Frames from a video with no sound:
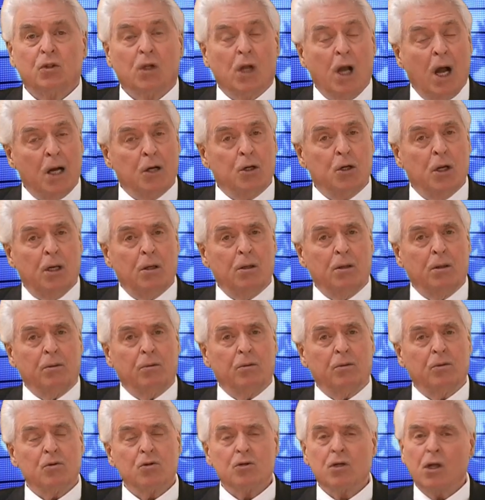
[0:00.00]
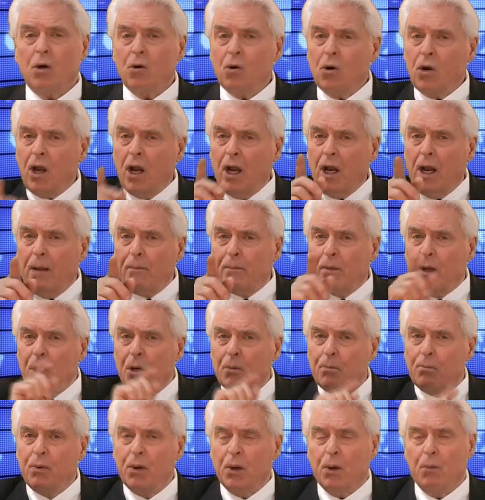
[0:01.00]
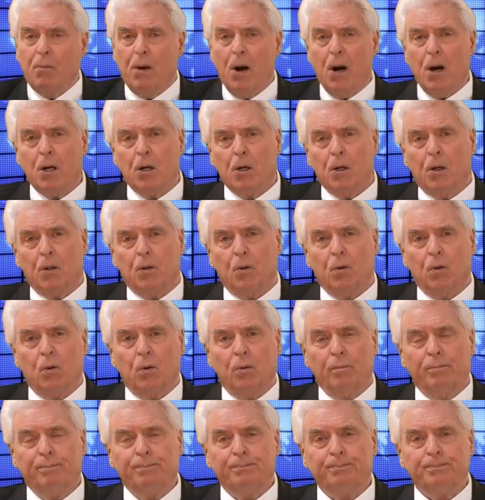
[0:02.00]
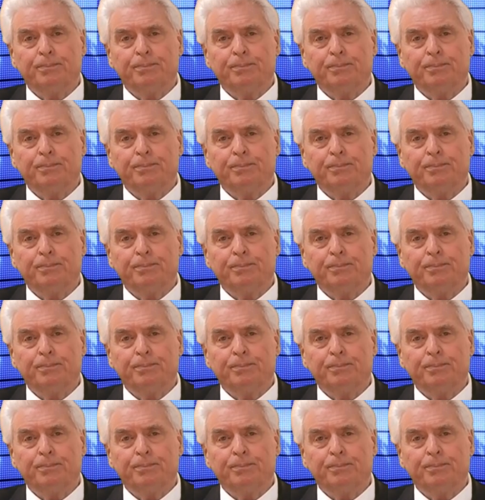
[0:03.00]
God didn't. He said, okay, I'm going to put a mark on you.